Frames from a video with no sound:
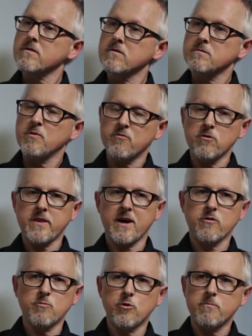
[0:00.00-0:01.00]
because before that it
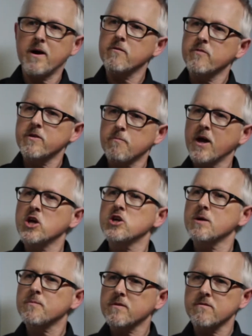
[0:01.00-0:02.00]
was more about
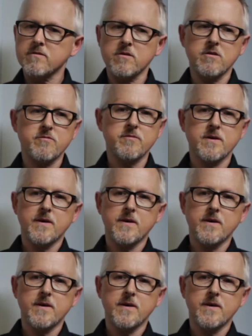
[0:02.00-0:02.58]
spaceships and stuff.